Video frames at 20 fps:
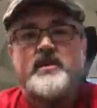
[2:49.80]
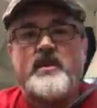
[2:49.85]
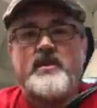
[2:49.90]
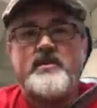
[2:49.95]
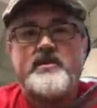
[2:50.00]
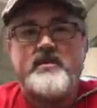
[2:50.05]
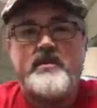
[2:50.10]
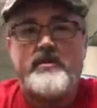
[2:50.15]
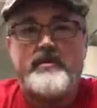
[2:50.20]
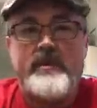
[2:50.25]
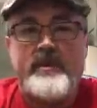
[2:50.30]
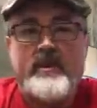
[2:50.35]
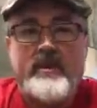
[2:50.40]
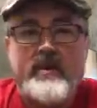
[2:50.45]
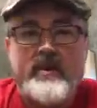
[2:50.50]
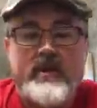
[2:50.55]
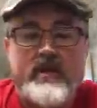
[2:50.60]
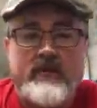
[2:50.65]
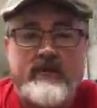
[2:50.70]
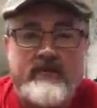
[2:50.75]
size tubing
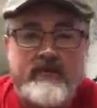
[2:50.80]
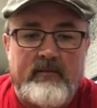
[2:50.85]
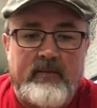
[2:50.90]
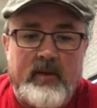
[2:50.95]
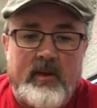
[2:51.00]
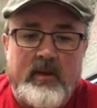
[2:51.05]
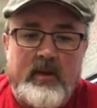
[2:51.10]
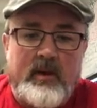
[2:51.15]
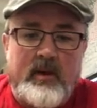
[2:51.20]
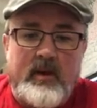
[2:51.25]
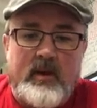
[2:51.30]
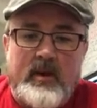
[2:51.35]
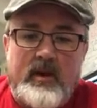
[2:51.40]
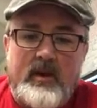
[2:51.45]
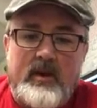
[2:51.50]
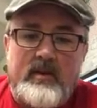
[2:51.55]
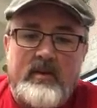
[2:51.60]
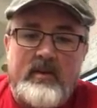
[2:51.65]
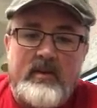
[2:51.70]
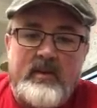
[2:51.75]

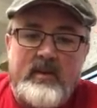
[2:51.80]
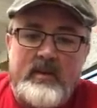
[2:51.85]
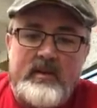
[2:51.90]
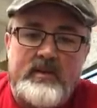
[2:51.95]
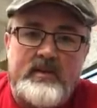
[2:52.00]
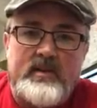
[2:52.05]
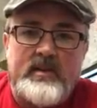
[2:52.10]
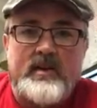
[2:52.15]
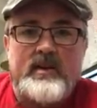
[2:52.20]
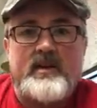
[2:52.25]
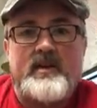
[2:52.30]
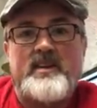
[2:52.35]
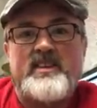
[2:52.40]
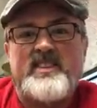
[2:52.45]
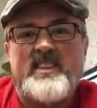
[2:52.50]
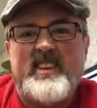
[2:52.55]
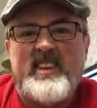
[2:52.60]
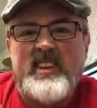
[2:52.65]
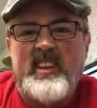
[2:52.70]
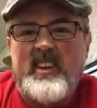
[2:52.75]
and this
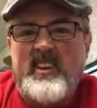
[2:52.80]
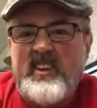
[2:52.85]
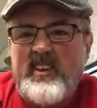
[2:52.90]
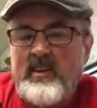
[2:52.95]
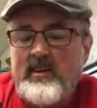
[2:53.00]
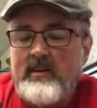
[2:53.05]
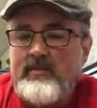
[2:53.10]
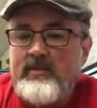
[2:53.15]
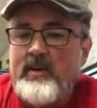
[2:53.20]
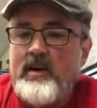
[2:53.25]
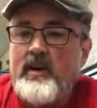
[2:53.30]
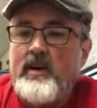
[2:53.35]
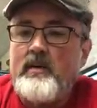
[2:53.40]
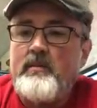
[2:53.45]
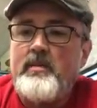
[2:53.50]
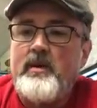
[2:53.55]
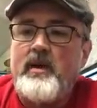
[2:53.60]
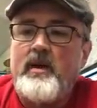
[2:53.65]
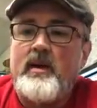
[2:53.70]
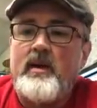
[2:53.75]
is a little harder to
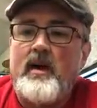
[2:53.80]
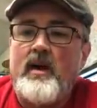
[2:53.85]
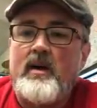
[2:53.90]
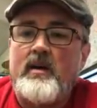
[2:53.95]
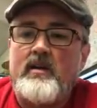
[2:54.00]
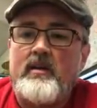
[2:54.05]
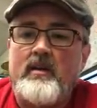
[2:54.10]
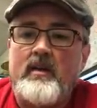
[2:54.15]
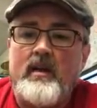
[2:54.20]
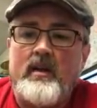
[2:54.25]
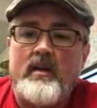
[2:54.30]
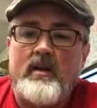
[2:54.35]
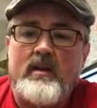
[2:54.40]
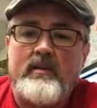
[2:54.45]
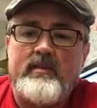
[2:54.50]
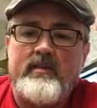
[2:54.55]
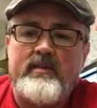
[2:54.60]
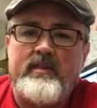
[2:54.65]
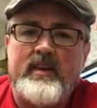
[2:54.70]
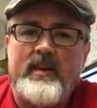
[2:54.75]
find, but I got got it
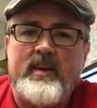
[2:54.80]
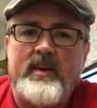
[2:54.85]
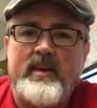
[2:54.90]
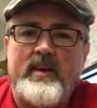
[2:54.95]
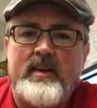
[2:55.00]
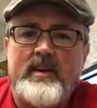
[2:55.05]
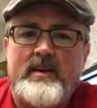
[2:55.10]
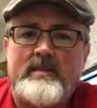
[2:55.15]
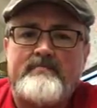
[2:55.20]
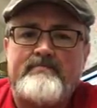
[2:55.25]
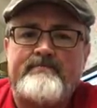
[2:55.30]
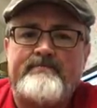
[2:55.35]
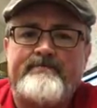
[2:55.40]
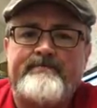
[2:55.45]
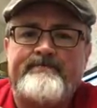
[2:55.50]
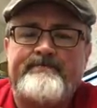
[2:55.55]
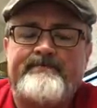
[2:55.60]
off of a um,